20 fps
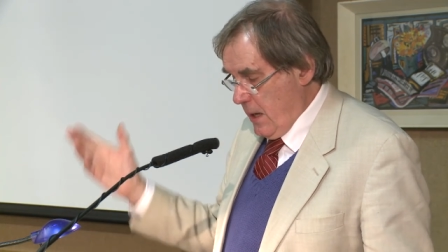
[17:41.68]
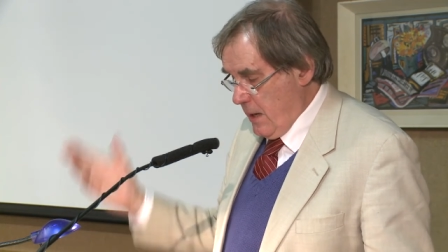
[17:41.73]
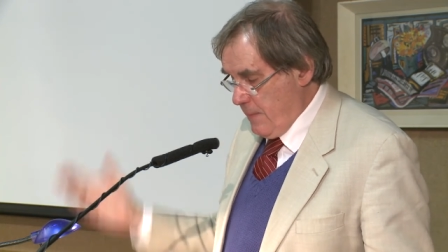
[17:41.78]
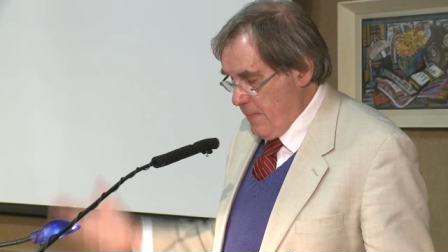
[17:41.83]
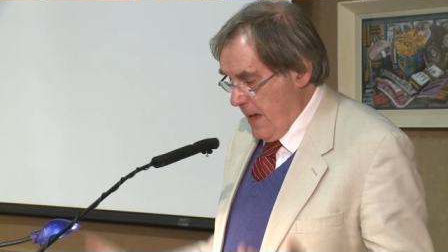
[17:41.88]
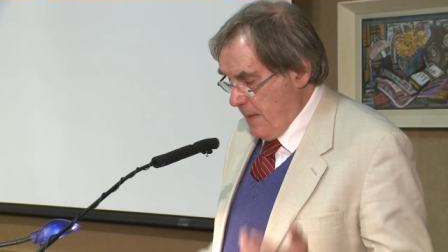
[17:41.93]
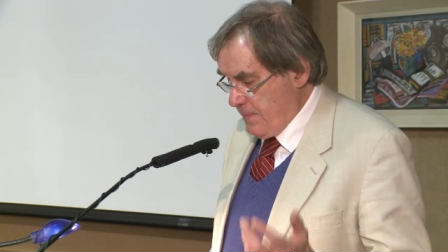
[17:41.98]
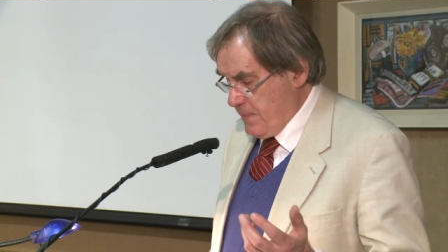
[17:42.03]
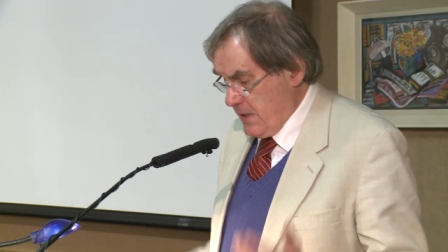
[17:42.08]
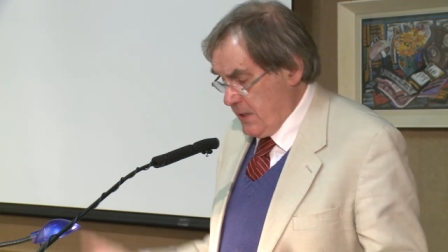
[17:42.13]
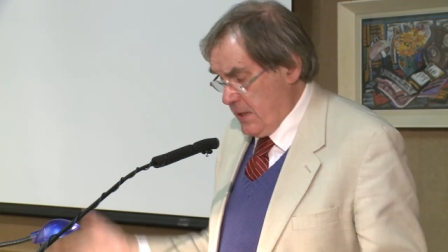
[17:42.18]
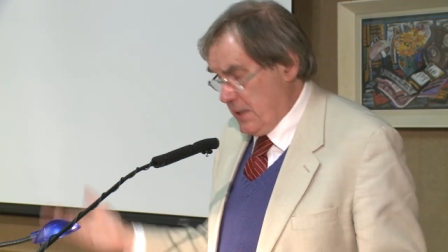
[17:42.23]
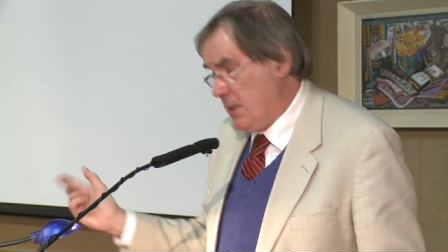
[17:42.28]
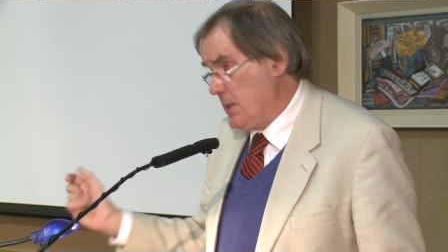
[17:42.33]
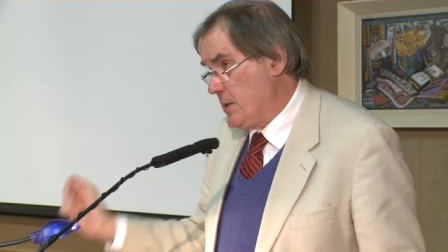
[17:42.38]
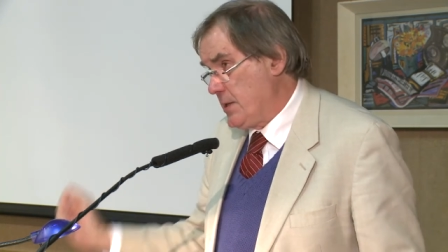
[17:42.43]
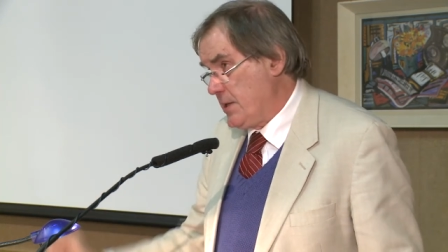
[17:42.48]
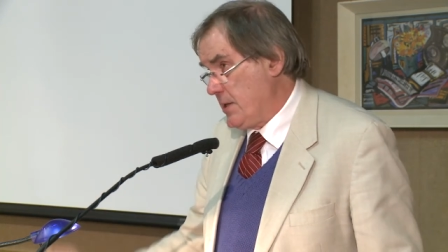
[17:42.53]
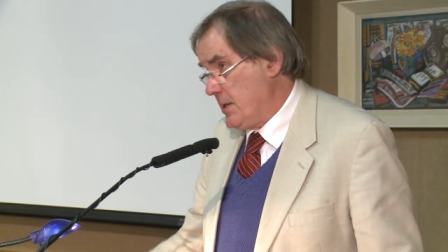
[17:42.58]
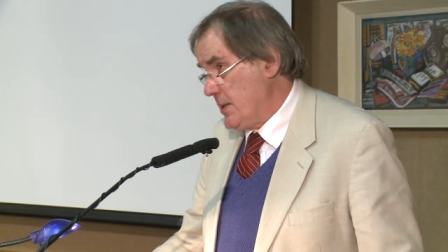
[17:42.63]
I'm happy
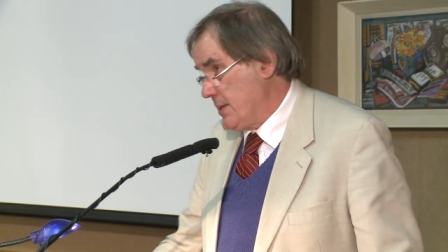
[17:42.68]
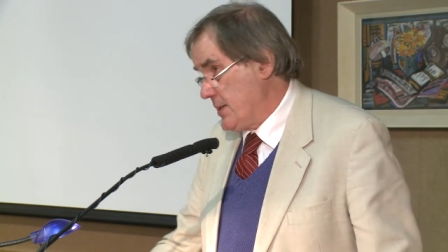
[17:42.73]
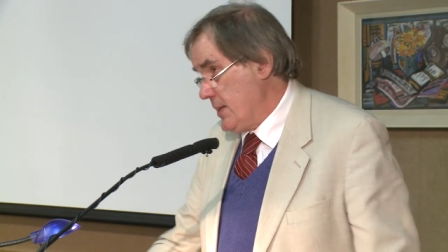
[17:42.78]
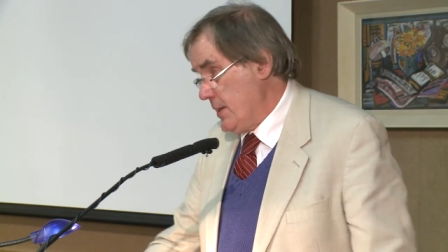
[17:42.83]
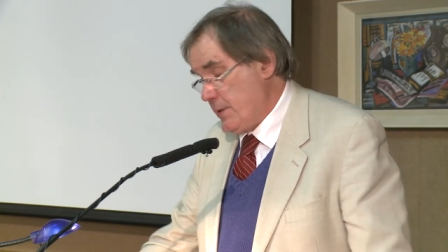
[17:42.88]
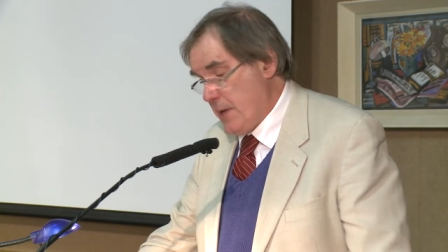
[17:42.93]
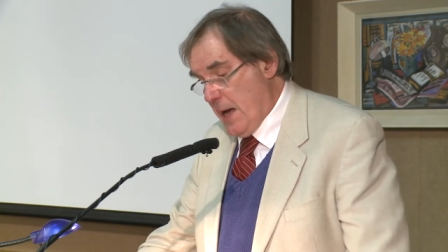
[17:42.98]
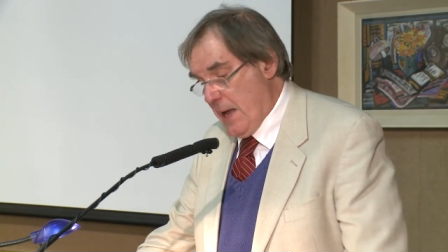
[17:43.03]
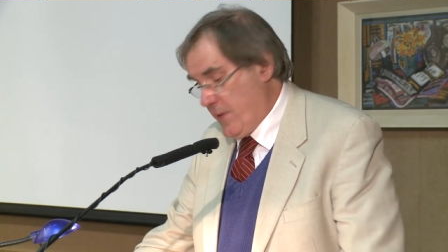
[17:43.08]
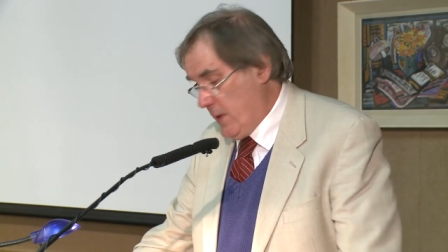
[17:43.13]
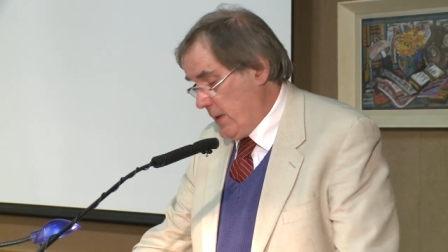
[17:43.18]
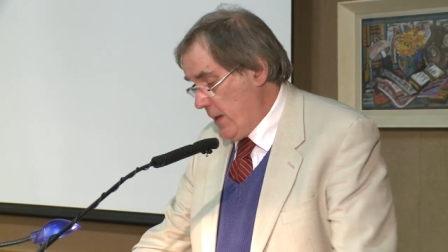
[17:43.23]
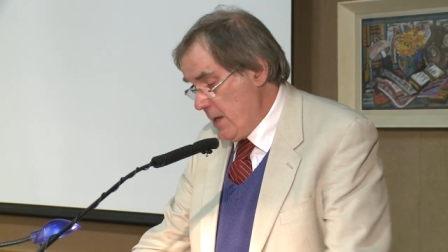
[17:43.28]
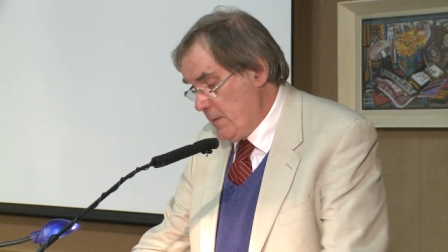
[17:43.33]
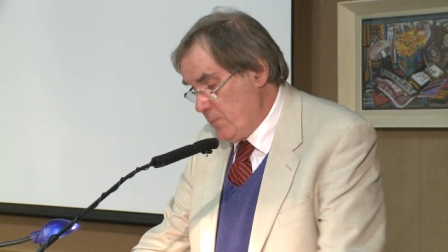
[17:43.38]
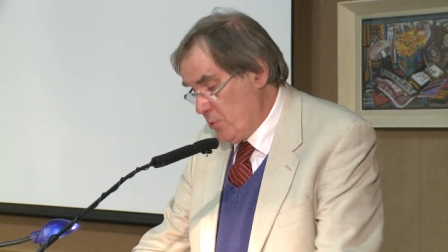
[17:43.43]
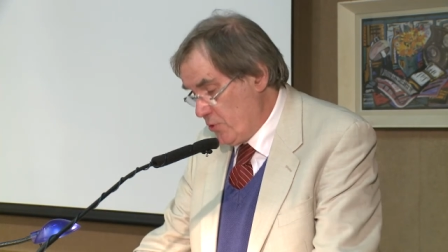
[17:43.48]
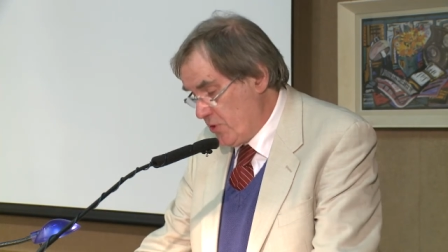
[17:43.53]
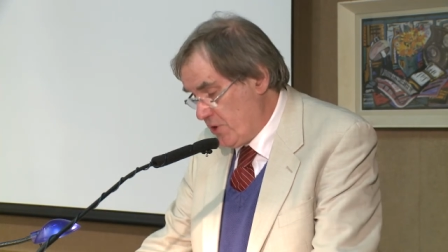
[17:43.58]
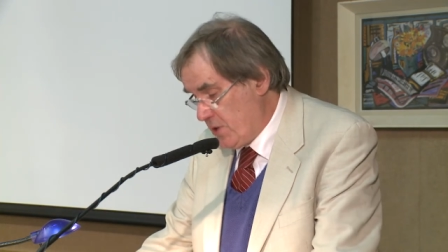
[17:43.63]
to consider other
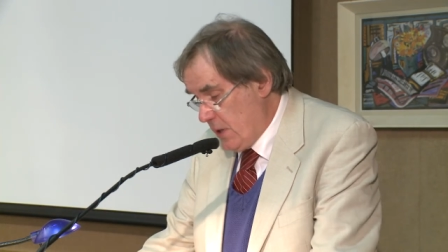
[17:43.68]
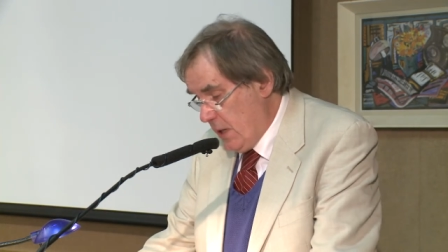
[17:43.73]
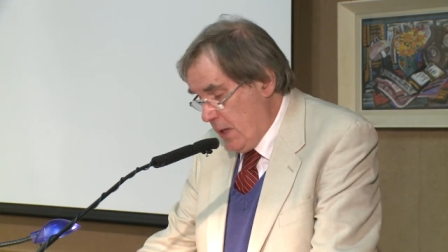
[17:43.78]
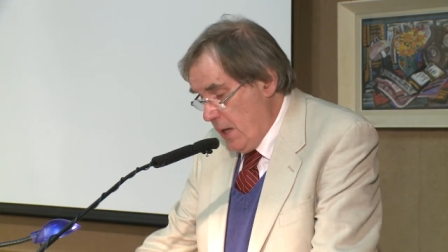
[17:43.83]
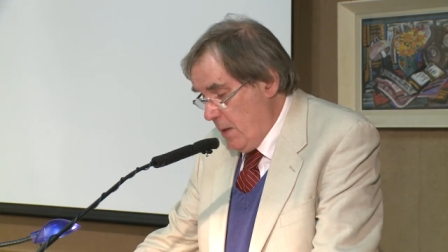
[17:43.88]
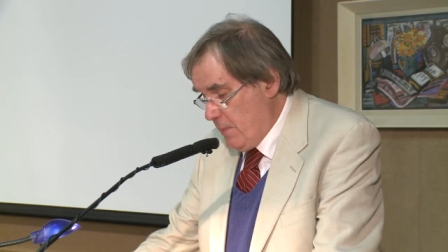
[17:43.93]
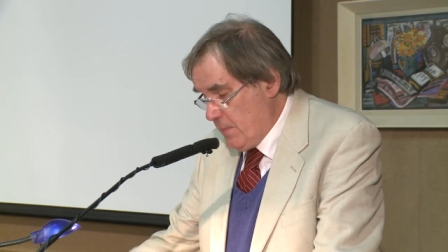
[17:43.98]
labels,